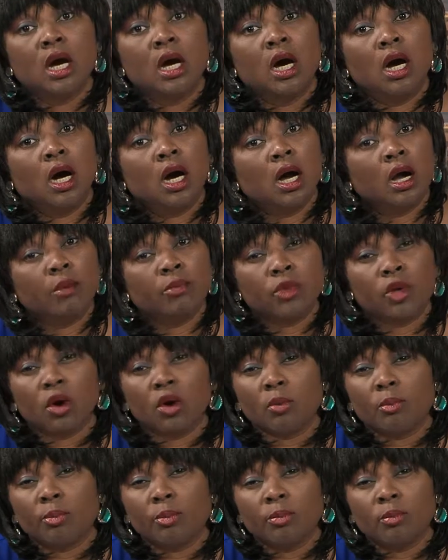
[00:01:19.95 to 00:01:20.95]
um,
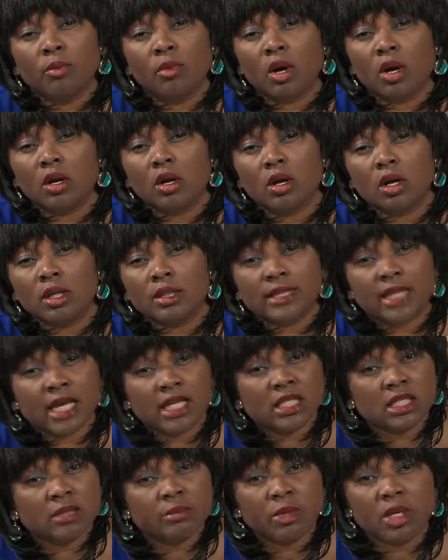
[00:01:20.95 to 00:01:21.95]
your uh,
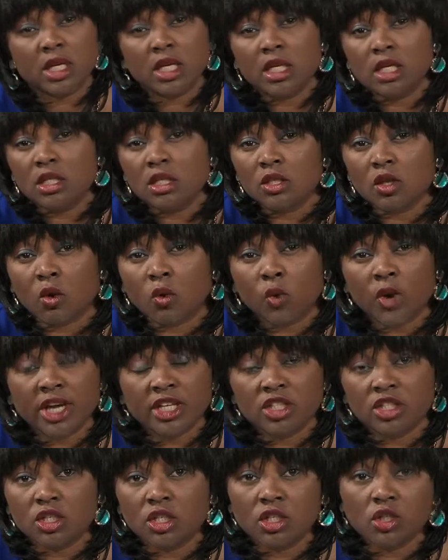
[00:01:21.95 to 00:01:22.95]
testimonies, your
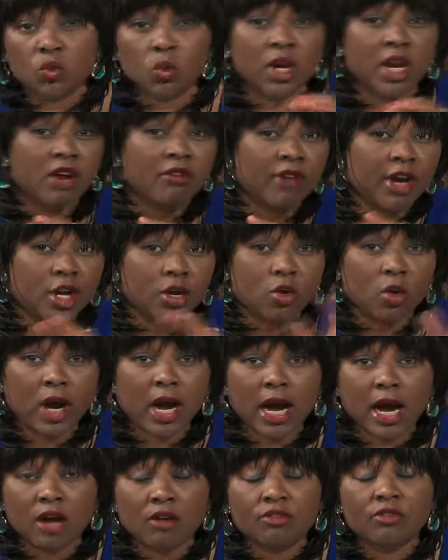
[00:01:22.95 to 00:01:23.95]
questions, whatever you
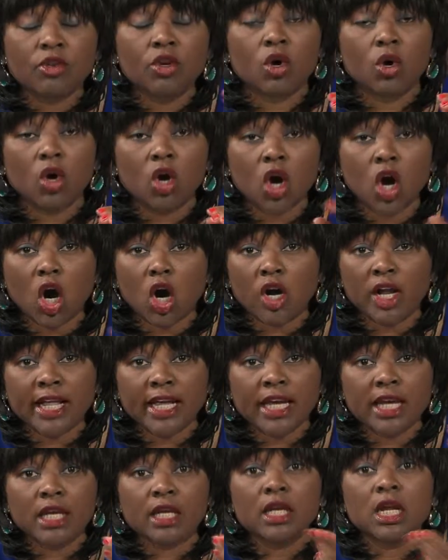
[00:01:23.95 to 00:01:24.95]
have, you know, call
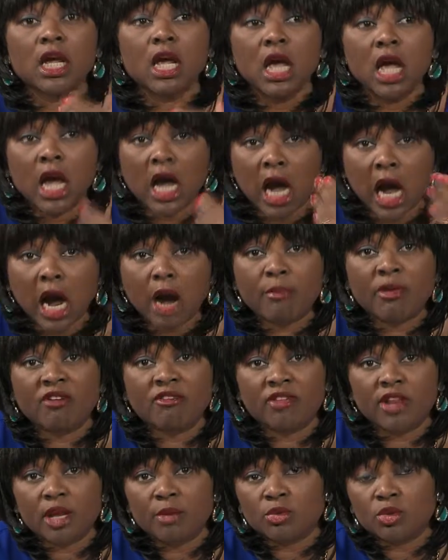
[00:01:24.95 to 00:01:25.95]
in. I'm
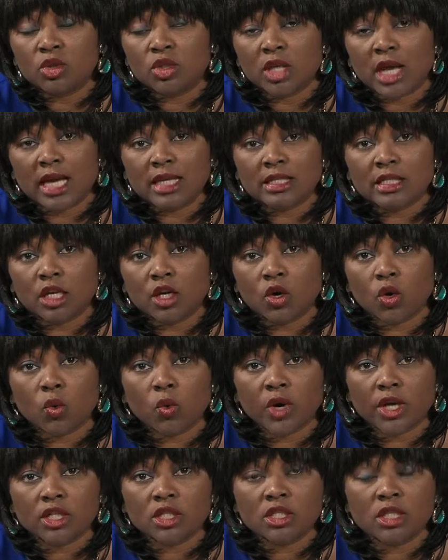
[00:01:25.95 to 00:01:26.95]
available to answer your
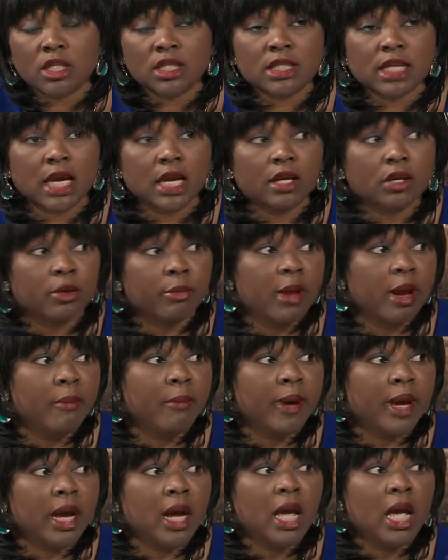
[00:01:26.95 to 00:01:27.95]
questions. And
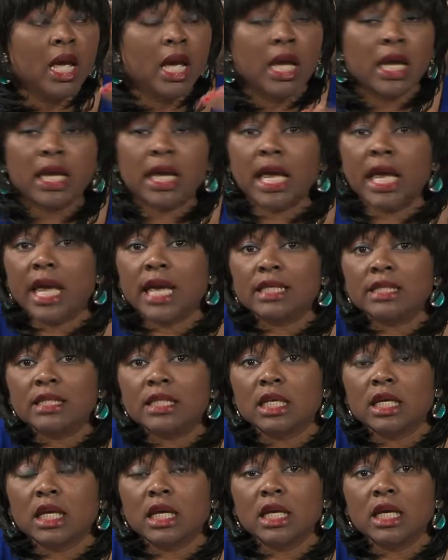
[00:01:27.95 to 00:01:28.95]
remember,
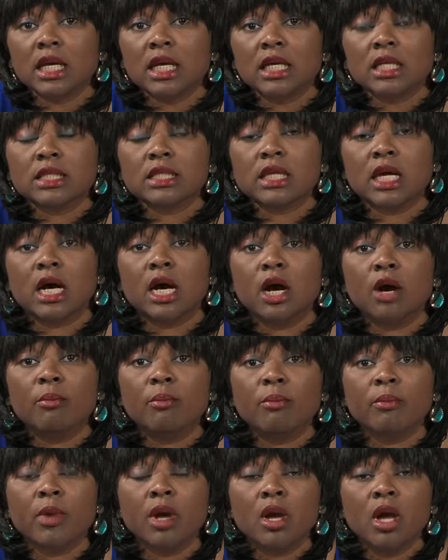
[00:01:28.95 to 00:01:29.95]
KSCE is
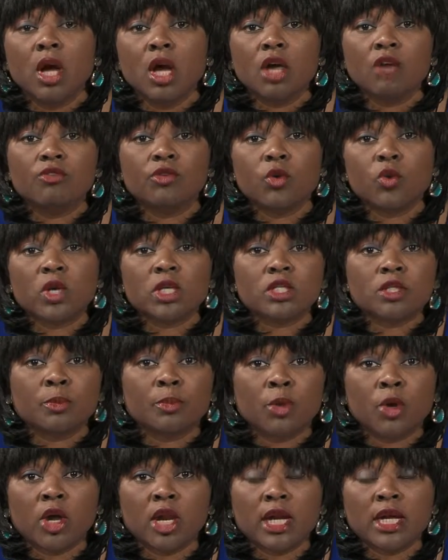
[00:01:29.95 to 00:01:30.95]
um, a viewer
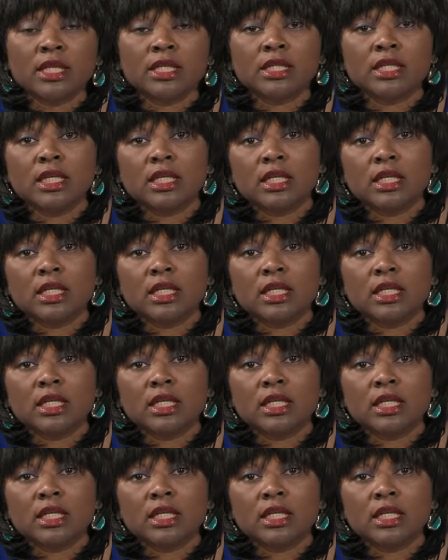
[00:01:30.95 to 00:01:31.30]
supported